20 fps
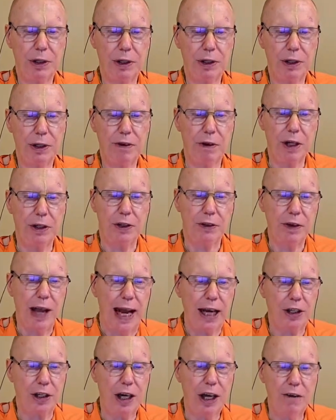it's
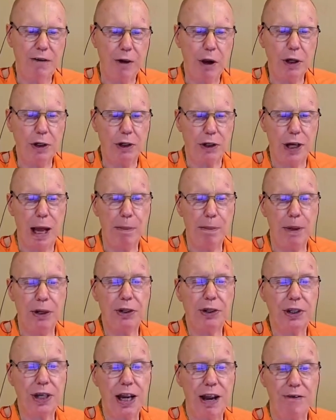actually verse number
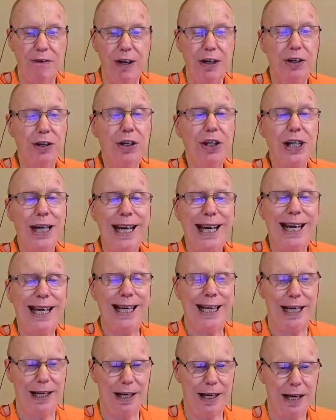
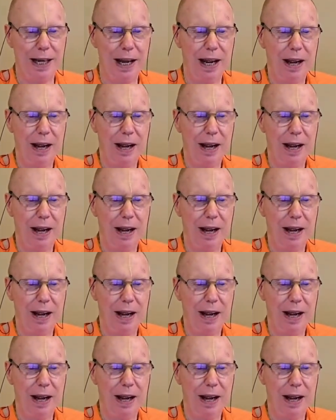17